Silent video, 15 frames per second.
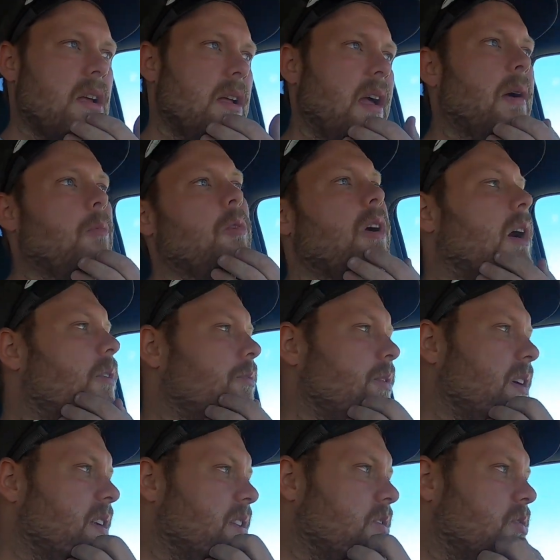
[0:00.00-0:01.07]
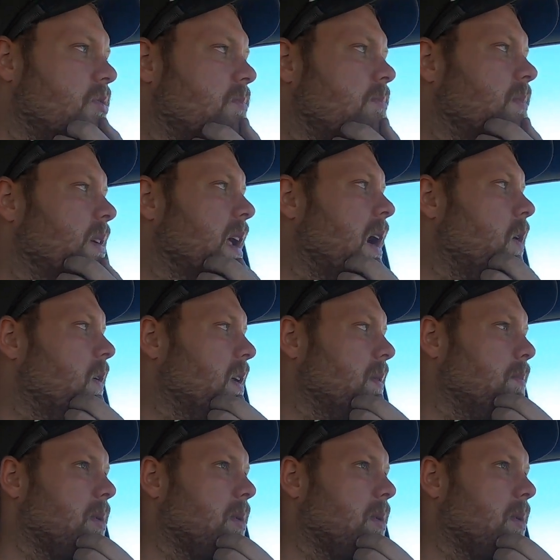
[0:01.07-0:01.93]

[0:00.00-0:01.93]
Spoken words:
and we're already down at